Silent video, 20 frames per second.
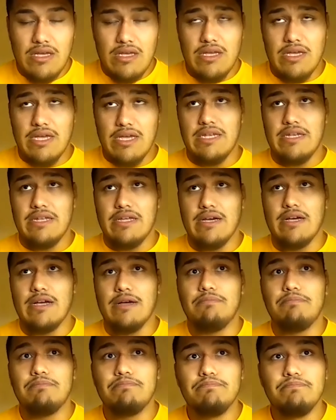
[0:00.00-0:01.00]
And
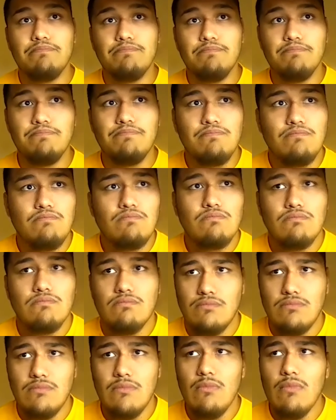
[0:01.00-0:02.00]
the
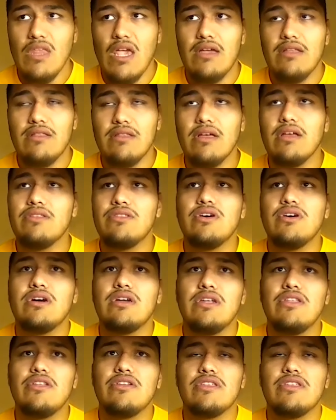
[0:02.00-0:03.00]

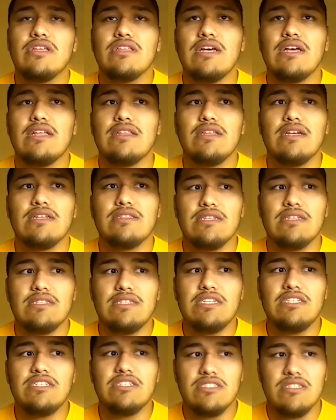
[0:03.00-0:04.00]
another thing that they
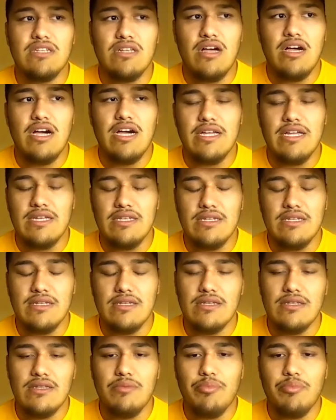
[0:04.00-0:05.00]
teach us a lot in the